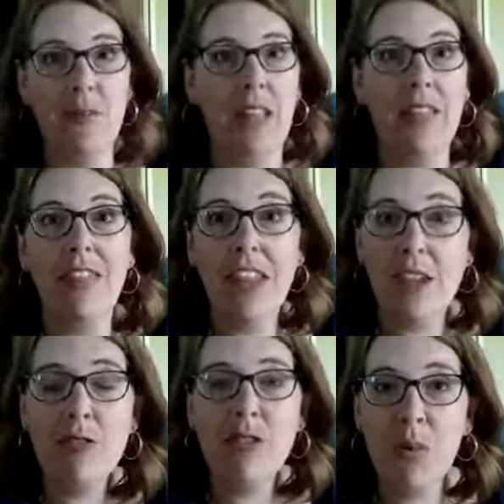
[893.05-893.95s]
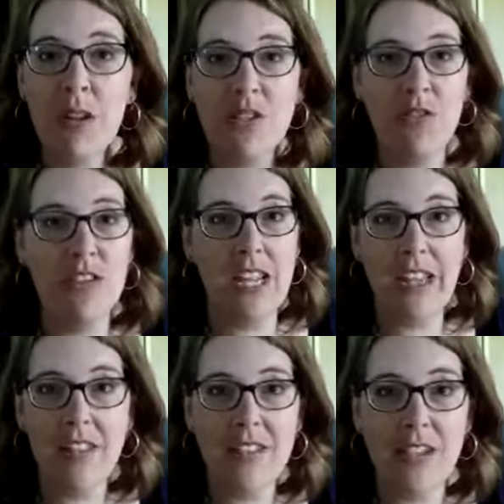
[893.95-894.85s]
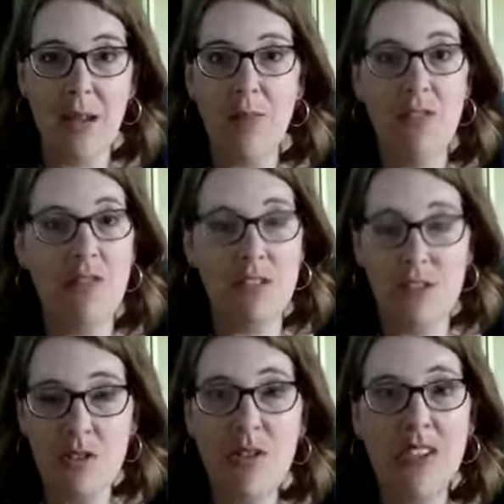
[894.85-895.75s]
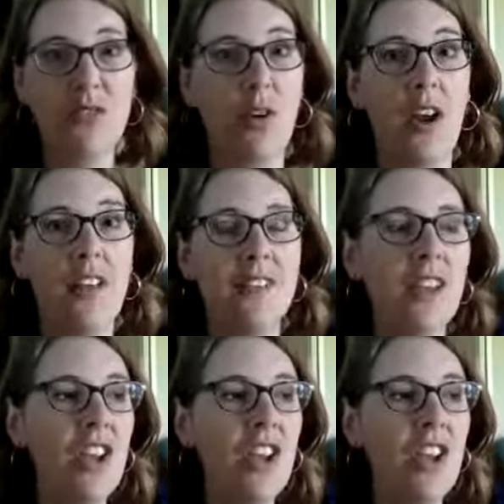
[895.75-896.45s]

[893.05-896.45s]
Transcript: Like, thank you so much for taking the time to do this for us.